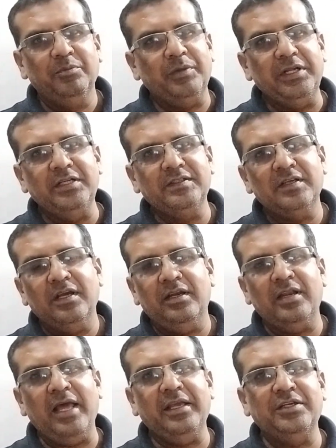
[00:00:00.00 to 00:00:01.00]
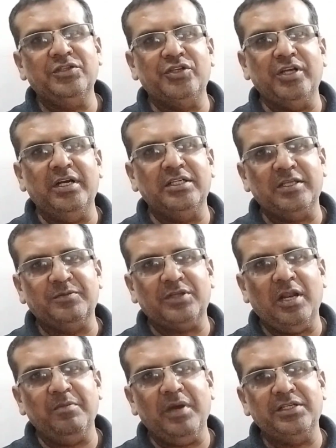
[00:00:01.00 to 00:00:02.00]
Please like, share and
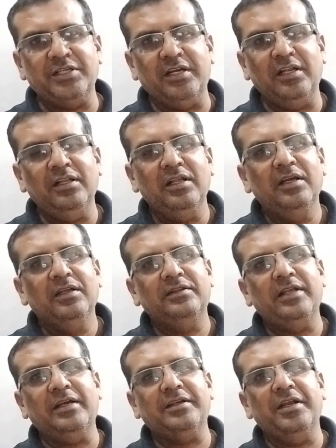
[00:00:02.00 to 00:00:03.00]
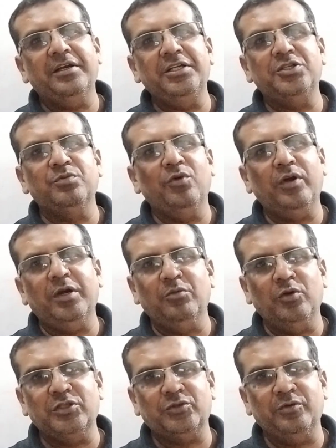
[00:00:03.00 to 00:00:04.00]
subscribe my channel. That can reach more and
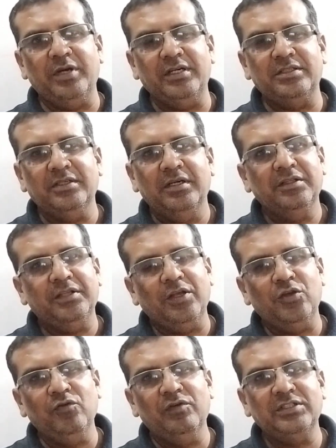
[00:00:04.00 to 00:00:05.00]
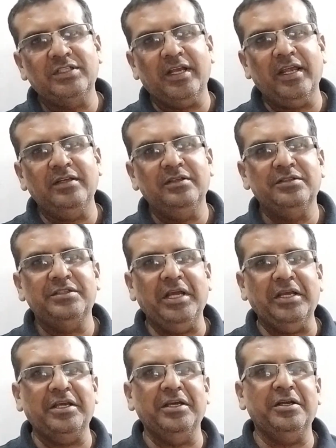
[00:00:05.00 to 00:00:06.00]
more students. Thank you once again.
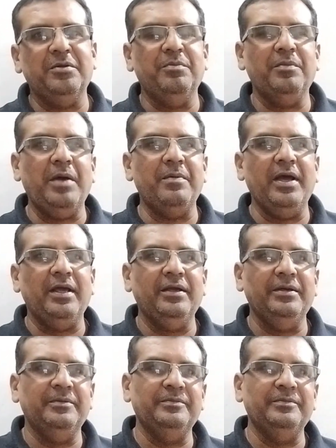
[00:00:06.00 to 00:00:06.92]
Take care. Bye bye.